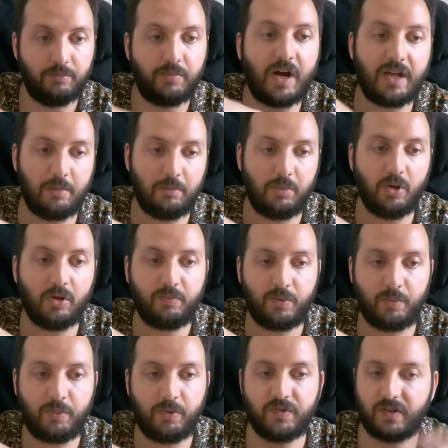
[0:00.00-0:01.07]
by a
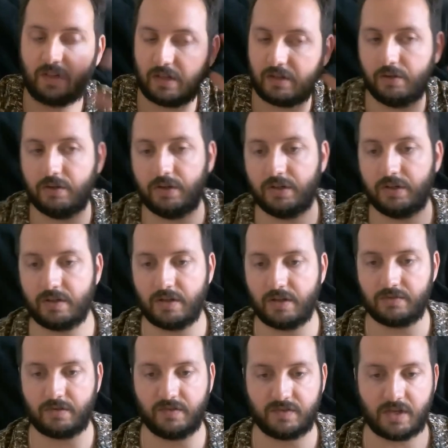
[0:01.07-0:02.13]
block proposal that heard
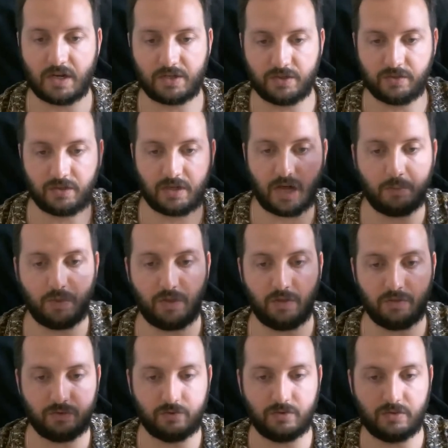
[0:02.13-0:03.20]
the transaction
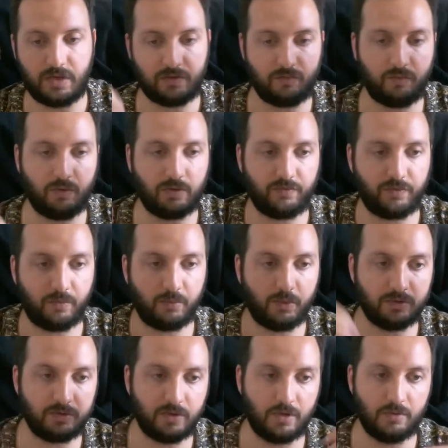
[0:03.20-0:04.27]
coming to the network from all